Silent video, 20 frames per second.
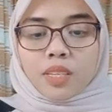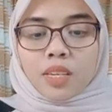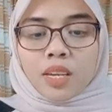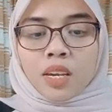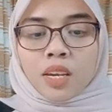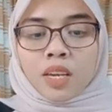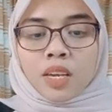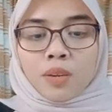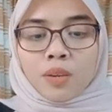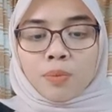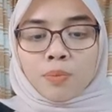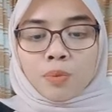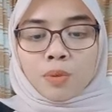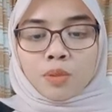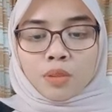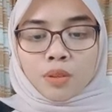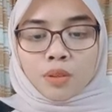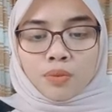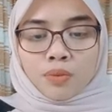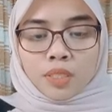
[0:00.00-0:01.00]
at the
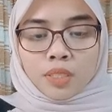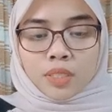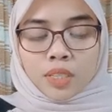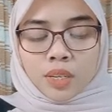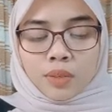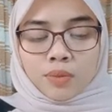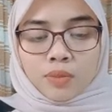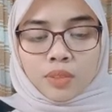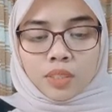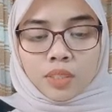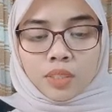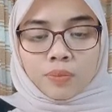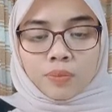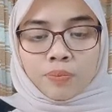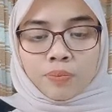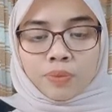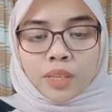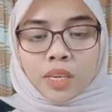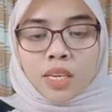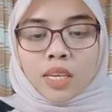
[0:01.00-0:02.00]
post office counter.
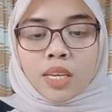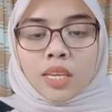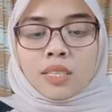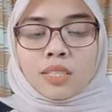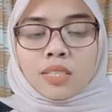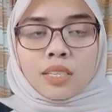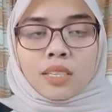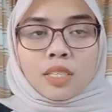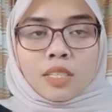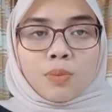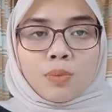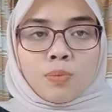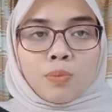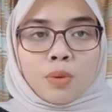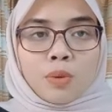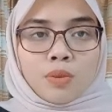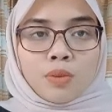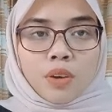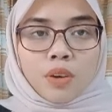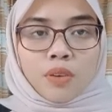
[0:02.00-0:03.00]
Since
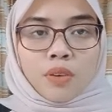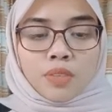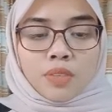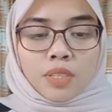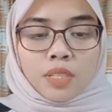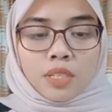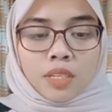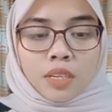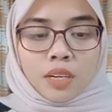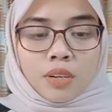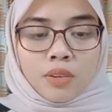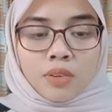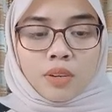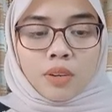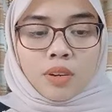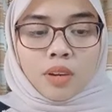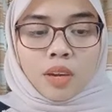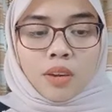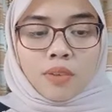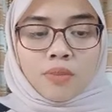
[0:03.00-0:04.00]
both of
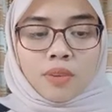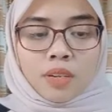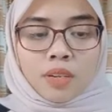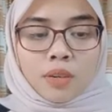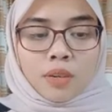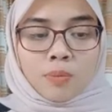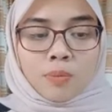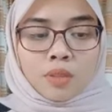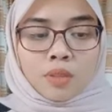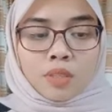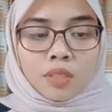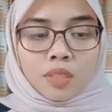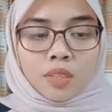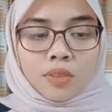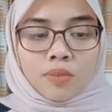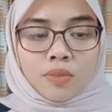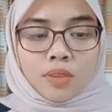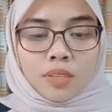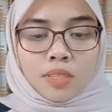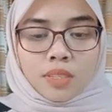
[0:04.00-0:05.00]
scenarios having the
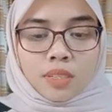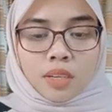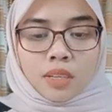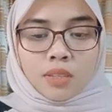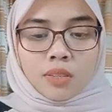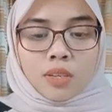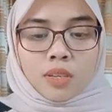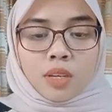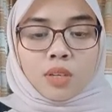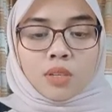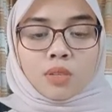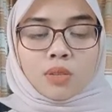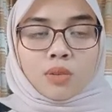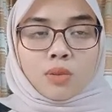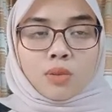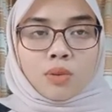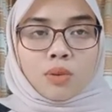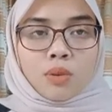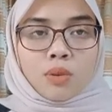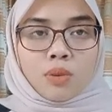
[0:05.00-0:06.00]
positive result,
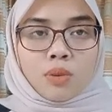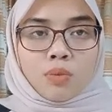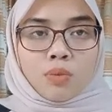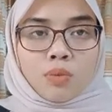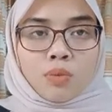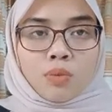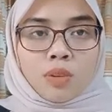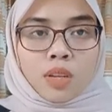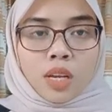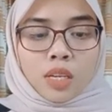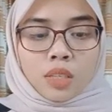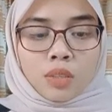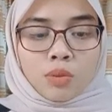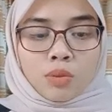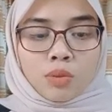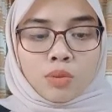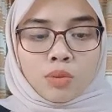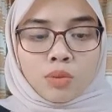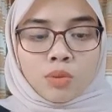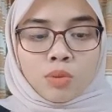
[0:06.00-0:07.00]
so we would like
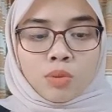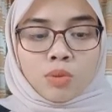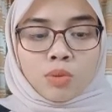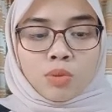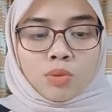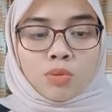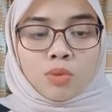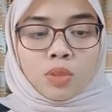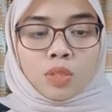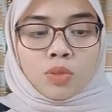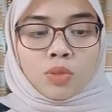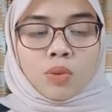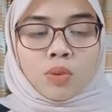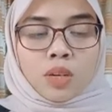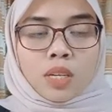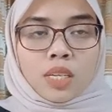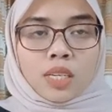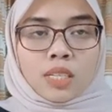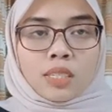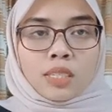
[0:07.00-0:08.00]
to choose which
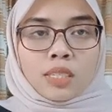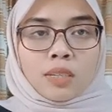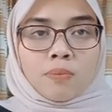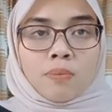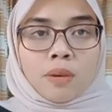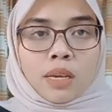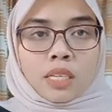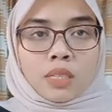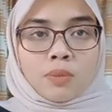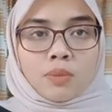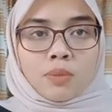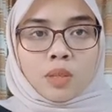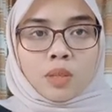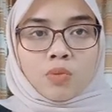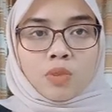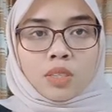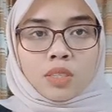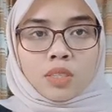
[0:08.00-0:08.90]
one is the best between